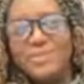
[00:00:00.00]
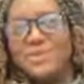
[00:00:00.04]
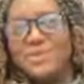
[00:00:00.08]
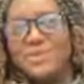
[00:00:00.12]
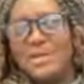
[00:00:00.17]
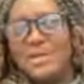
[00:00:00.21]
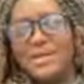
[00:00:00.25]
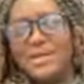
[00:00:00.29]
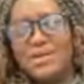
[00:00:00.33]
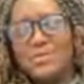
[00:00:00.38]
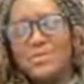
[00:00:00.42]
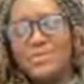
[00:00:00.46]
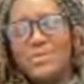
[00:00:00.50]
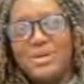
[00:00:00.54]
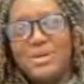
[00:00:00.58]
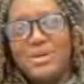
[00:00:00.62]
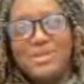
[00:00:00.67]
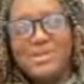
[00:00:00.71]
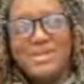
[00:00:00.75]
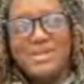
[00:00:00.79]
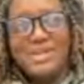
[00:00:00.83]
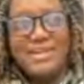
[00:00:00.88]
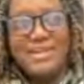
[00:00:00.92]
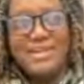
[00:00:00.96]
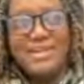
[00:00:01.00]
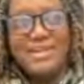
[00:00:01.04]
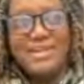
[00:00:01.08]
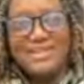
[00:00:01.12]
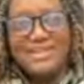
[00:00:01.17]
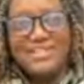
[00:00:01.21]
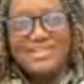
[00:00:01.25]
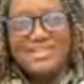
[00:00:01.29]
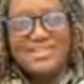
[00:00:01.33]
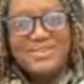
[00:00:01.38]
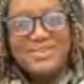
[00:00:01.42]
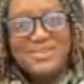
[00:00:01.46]
This woman is crazy.
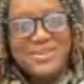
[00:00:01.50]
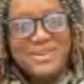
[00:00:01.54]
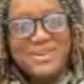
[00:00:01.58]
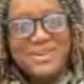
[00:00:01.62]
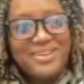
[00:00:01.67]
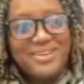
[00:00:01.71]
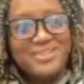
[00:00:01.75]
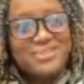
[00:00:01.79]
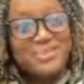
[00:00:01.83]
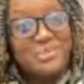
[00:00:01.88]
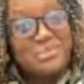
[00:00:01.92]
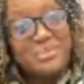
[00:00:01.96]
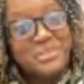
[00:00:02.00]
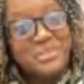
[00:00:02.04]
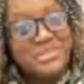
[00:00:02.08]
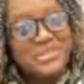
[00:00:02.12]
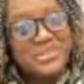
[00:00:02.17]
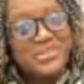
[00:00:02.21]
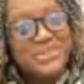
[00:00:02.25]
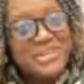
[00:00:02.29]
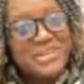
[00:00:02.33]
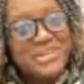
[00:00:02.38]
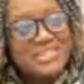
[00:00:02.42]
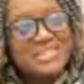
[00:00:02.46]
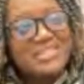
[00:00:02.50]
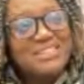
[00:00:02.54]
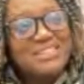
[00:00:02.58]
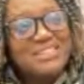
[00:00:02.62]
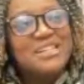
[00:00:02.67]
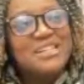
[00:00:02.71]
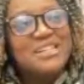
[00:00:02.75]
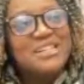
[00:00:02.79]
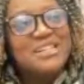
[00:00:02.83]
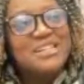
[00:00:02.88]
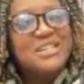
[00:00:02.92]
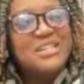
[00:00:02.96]
But yeah, that was
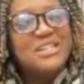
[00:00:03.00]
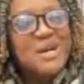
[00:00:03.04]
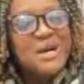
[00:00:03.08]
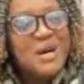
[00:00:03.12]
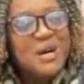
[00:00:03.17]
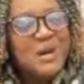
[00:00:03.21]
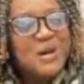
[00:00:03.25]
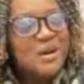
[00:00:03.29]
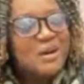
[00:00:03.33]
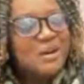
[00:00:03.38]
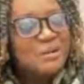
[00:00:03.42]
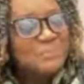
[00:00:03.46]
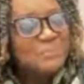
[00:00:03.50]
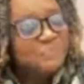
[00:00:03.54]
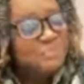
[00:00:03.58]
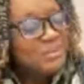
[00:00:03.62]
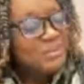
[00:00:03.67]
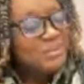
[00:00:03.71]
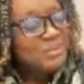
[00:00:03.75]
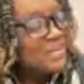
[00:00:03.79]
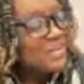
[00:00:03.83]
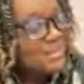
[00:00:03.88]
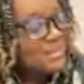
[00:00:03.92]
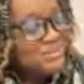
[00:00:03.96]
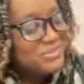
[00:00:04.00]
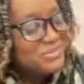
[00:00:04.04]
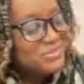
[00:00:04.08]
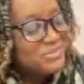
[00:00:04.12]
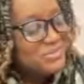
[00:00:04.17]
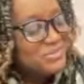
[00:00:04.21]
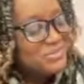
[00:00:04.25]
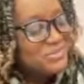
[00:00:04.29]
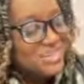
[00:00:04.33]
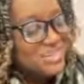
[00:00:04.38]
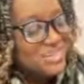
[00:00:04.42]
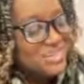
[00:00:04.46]
just a crazy story
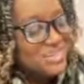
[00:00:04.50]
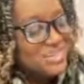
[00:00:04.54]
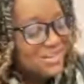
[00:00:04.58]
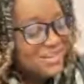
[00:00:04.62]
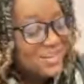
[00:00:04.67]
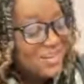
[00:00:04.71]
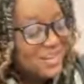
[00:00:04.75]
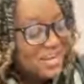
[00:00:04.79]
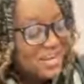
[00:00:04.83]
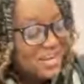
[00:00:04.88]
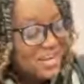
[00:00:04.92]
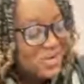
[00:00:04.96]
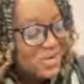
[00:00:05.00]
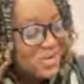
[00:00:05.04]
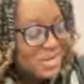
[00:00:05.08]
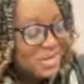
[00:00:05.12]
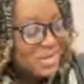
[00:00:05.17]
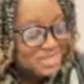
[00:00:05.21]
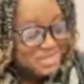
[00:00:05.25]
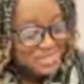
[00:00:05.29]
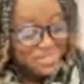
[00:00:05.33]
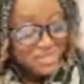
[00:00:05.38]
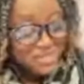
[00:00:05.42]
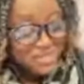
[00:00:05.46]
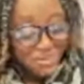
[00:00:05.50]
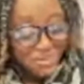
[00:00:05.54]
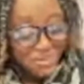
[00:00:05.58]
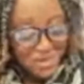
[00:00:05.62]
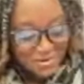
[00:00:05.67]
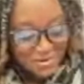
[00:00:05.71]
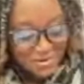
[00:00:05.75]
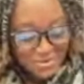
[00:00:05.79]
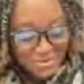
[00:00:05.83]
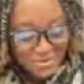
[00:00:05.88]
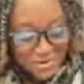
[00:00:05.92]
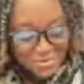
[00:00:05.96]
from when I first moved here.
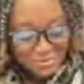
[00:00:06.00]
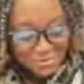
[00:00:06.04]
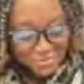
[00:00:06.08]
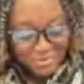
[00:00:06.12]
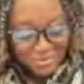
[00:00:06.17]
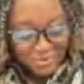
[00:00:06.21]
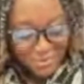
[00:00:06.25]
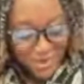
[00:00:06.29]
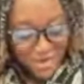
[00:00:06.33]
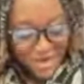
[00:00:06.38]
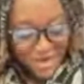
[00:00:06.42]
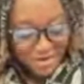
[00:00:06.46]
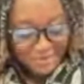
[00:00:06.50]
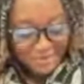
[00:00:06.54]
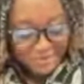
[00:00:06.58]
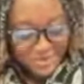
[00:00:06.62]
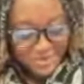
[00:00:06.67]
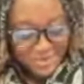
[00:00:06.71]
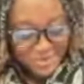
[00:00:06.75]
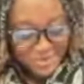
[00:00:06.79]
But yeah.